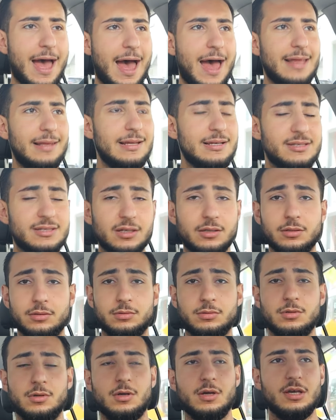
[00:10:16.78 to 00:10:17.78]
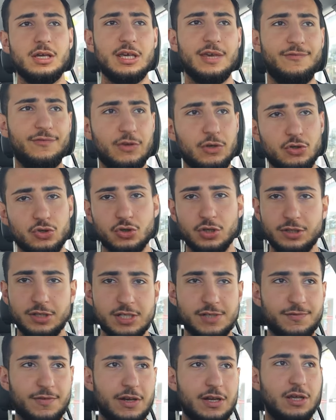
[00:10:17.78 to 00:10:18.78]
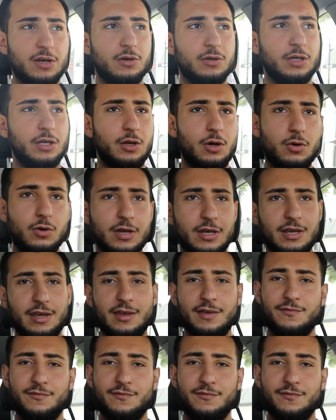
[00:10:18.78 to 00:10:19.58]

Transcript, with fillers: And listen, if you enjoyed this video, you know,